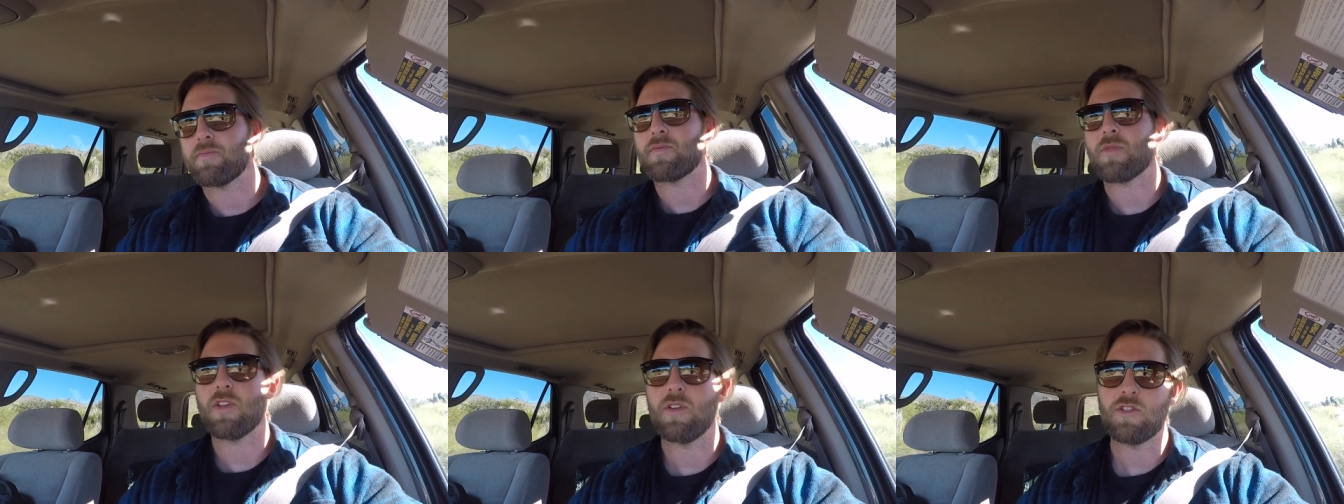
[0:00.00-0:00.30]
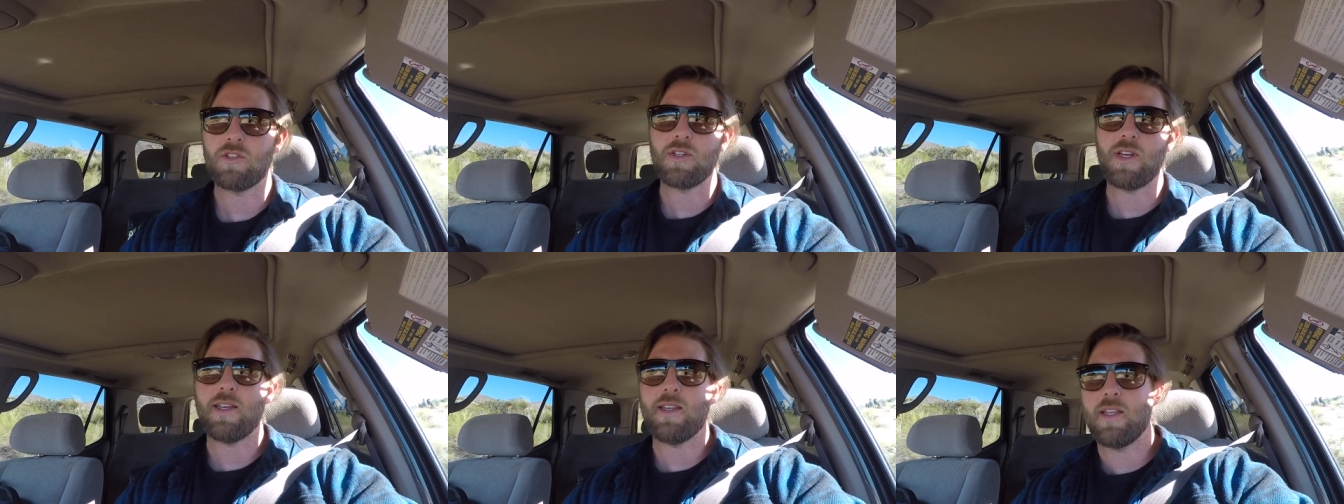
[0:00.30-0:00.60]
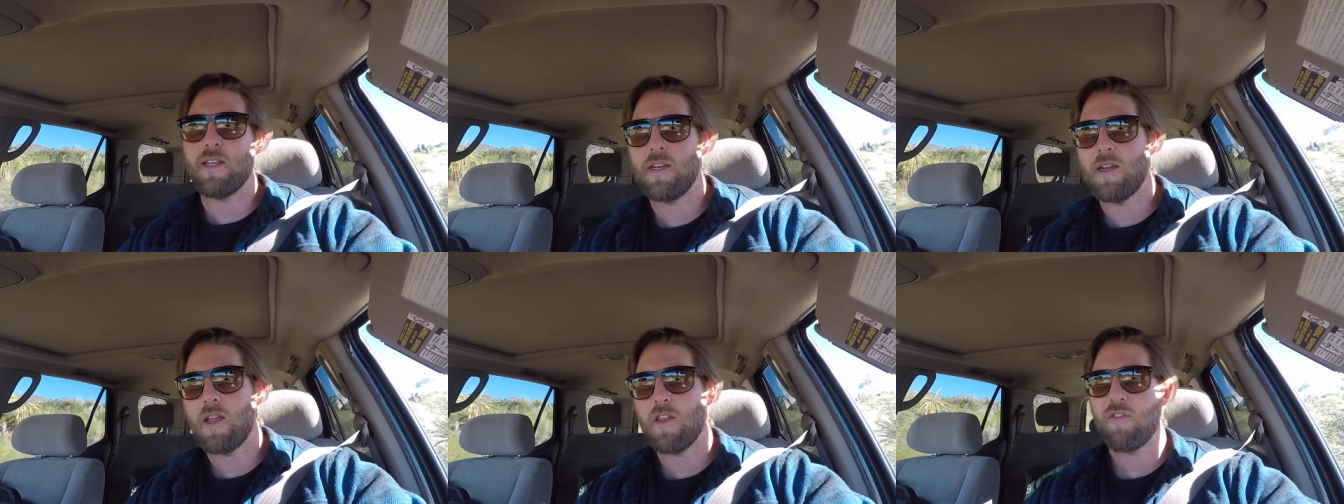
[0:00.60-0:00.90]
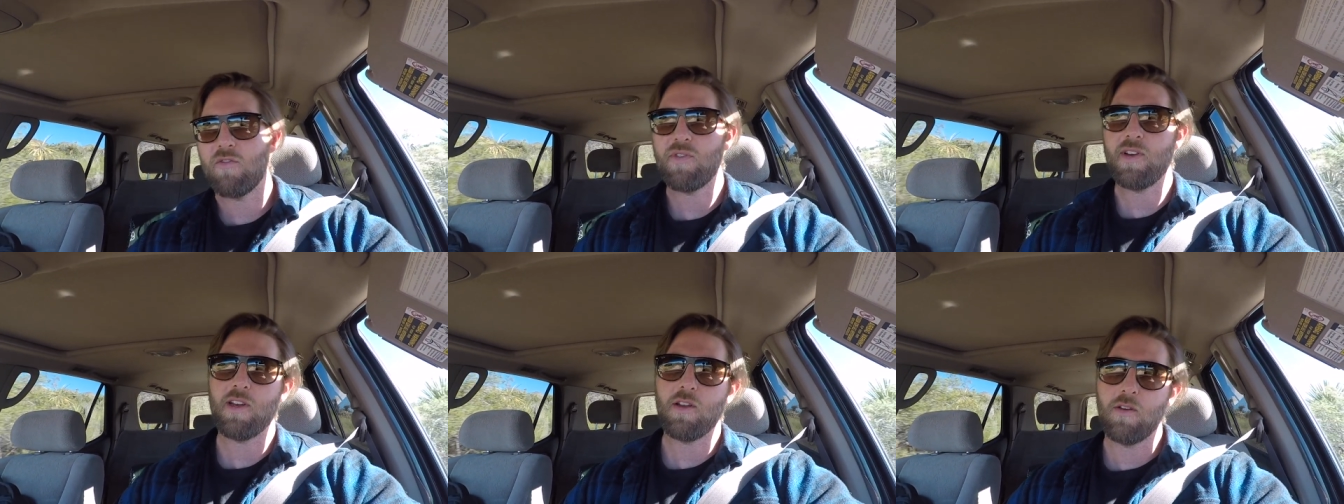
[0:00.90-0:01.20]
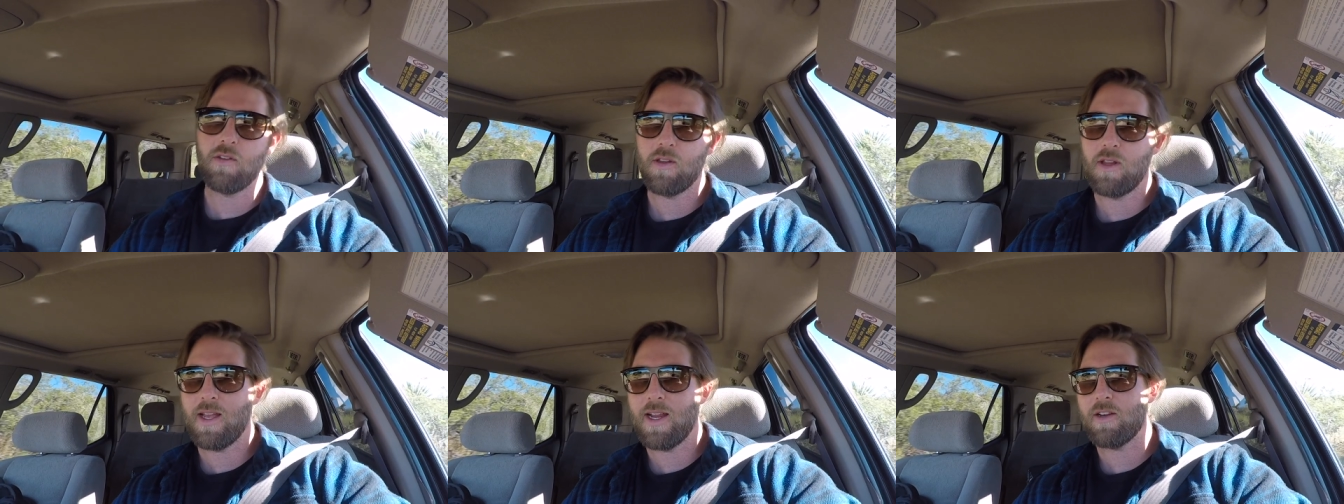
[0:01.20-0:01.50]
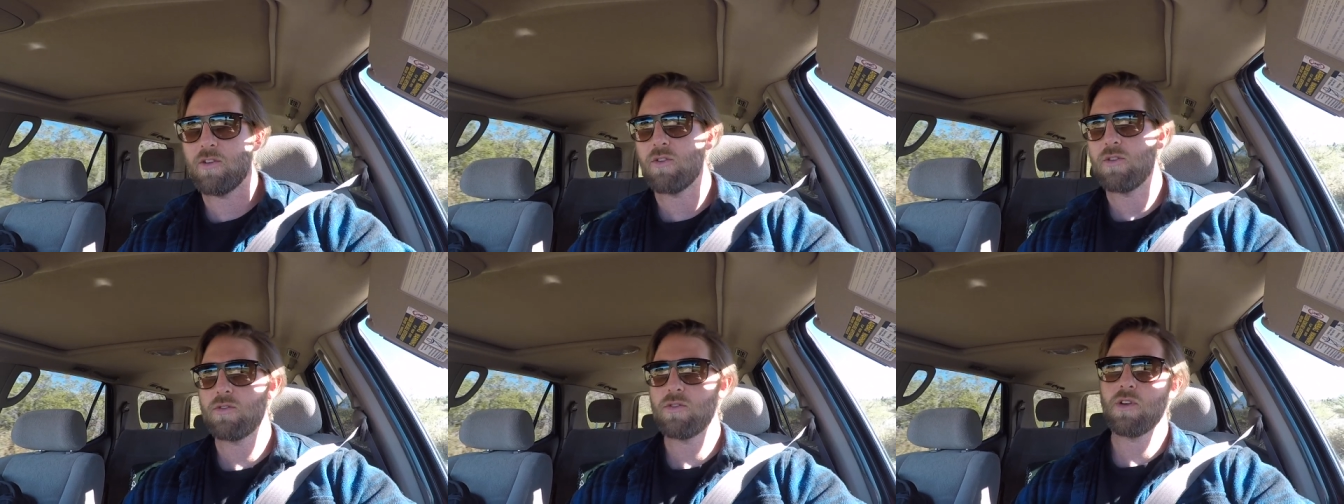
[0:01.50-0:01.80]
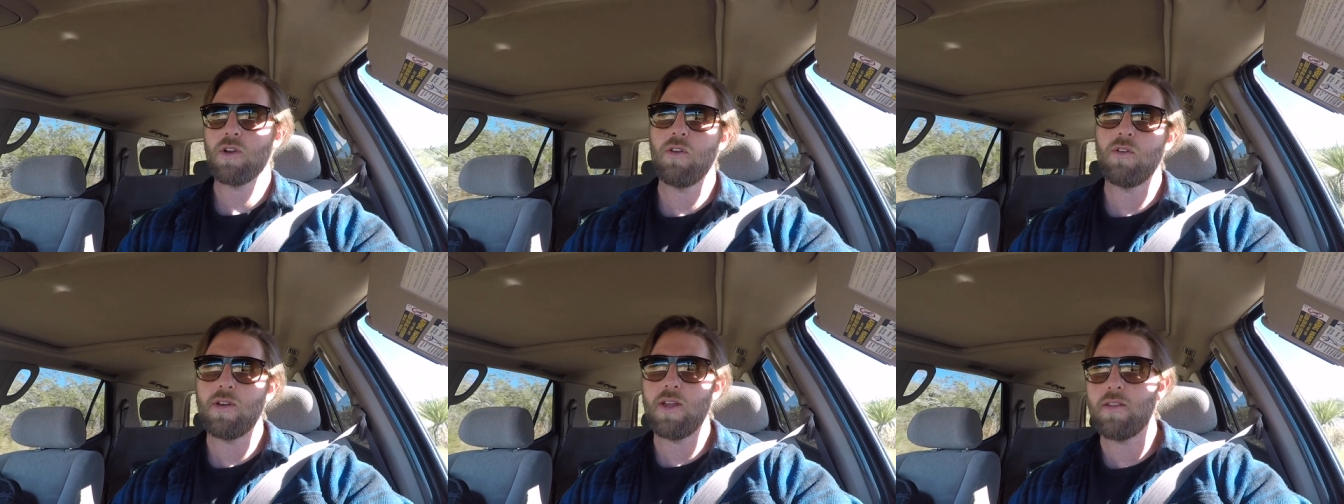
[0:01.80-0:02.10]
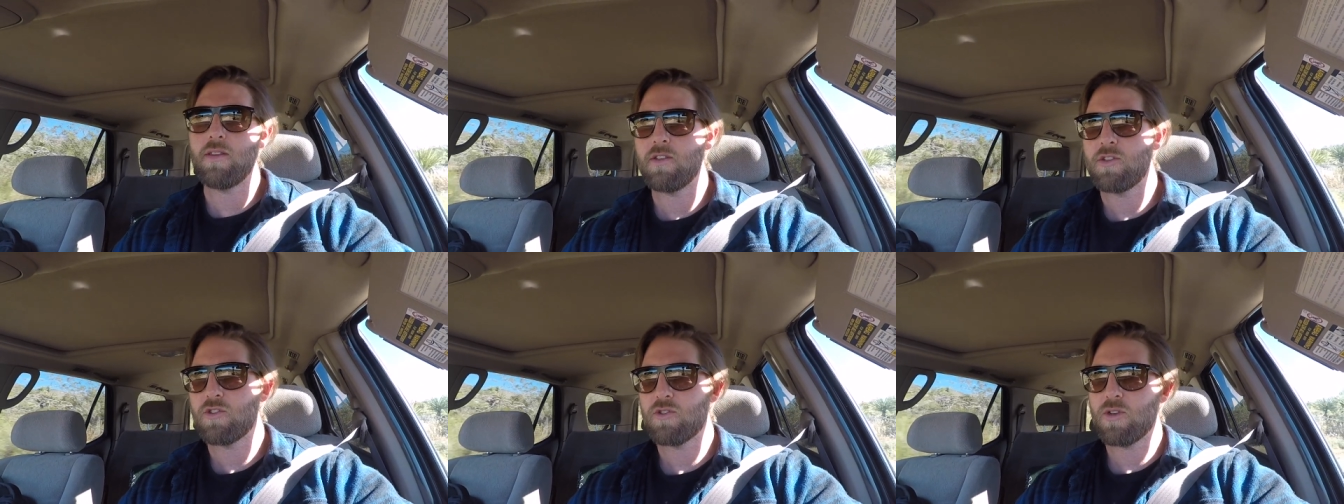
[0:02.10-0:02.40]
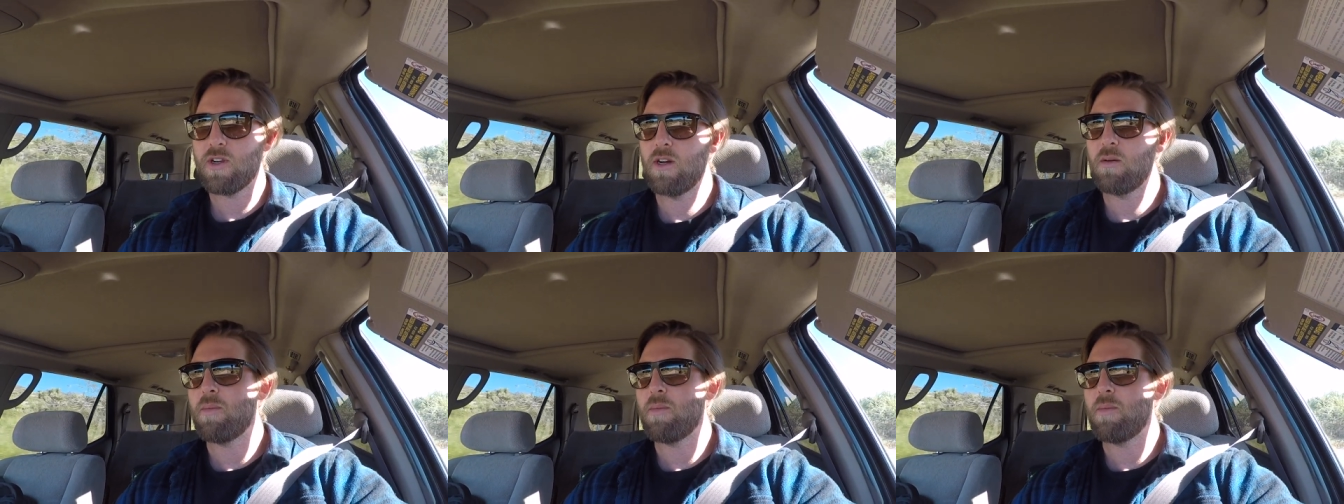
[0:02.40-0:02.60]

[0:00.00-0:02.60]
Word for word: Which I did another video of the Land Cruiser going down this trail,